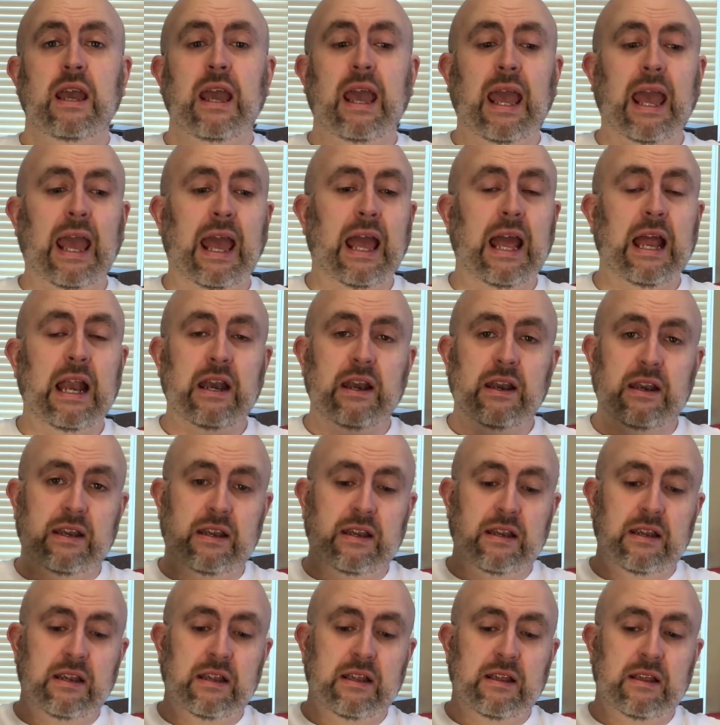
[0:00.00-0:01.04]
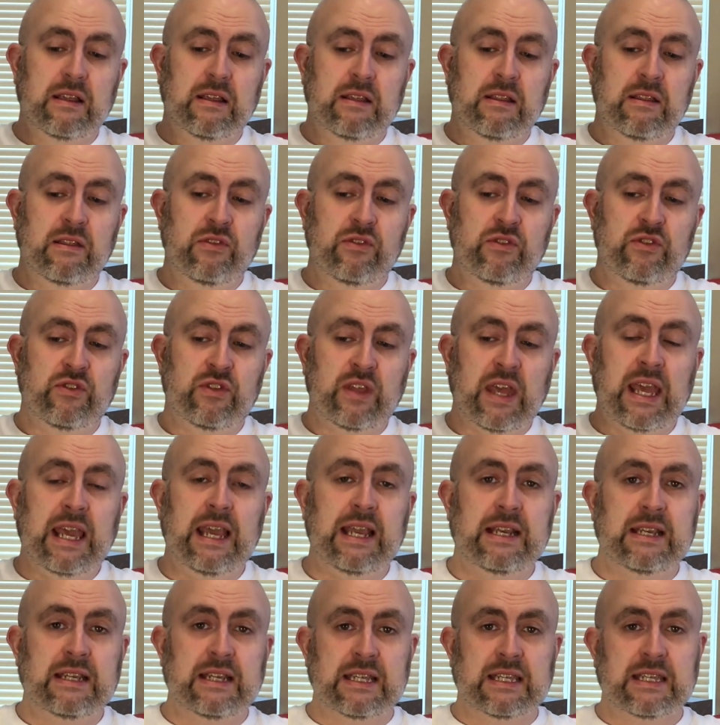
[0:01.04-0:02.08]
And they
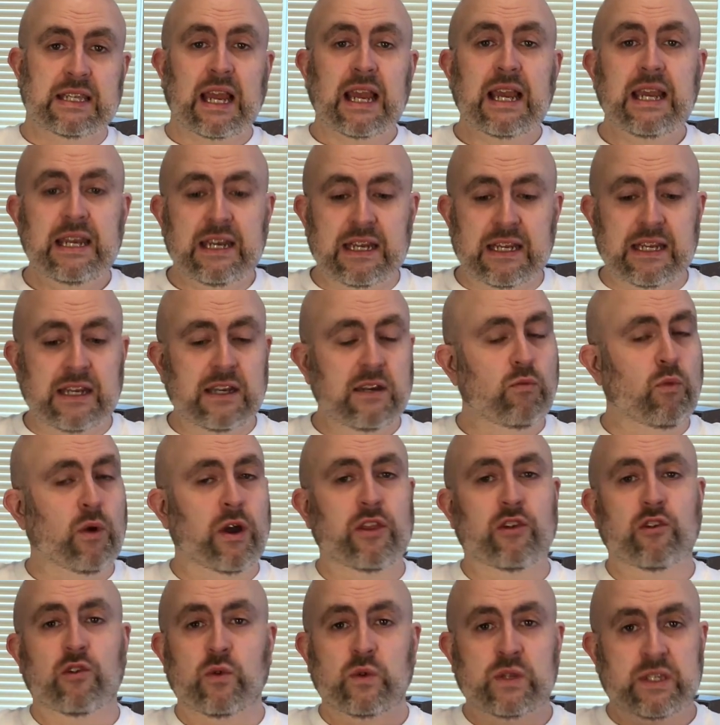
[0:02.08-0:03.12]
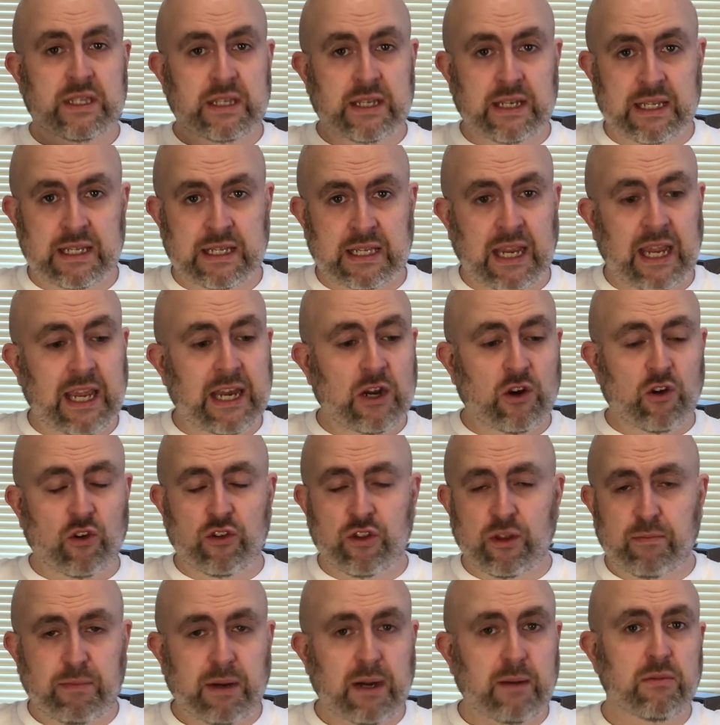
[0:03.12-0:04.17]
decided, whether it was the designer or
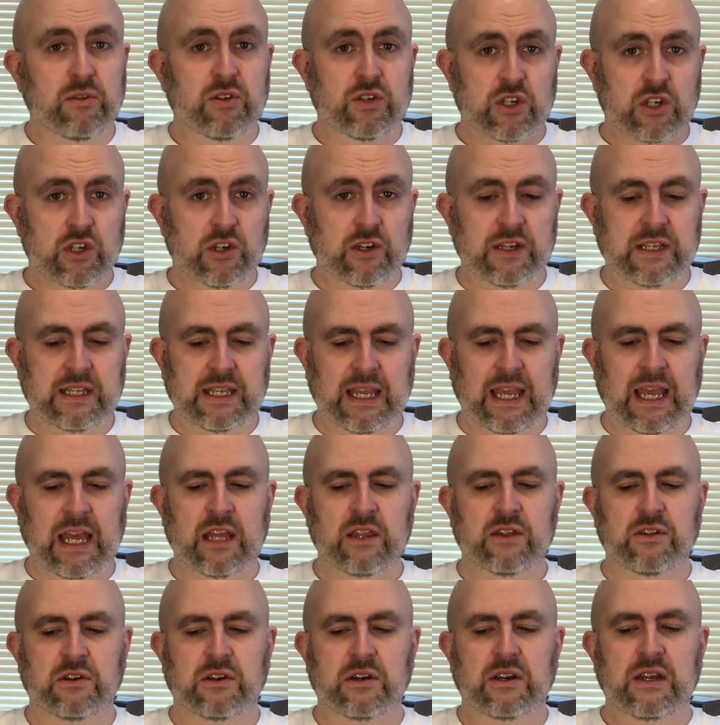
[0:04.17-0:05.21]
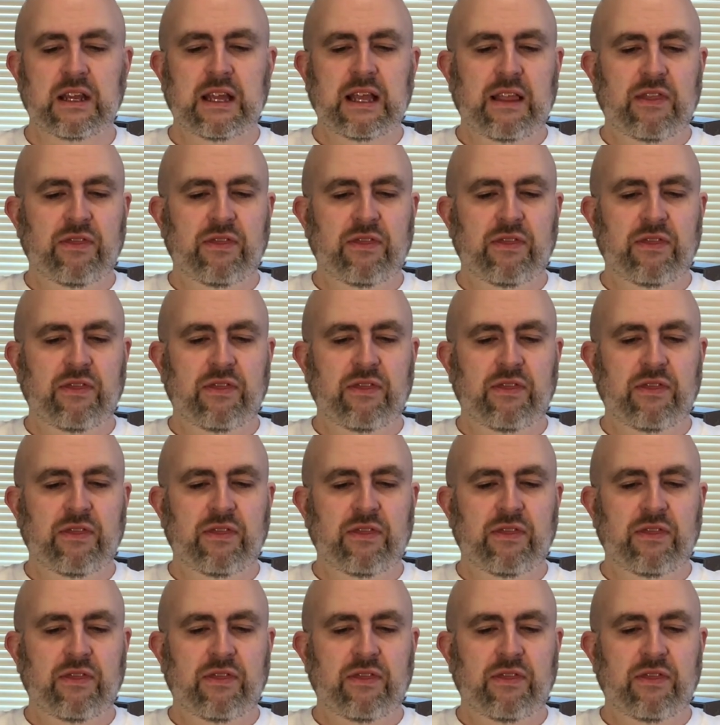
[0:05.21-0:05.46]
the publisher or together,